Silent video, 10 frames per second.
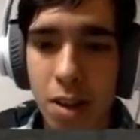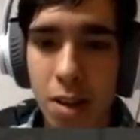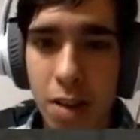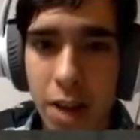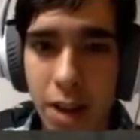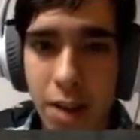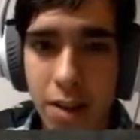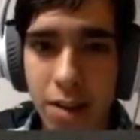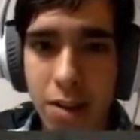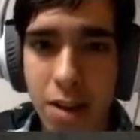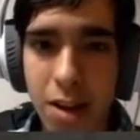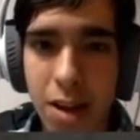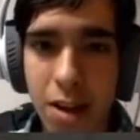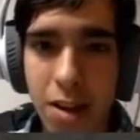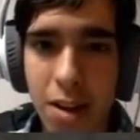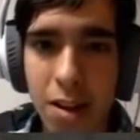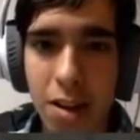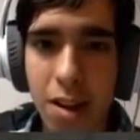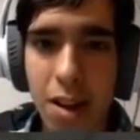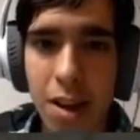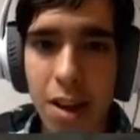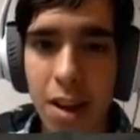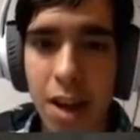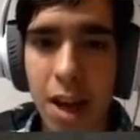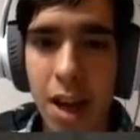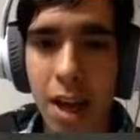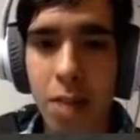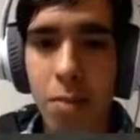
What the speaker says: Okay, sneak and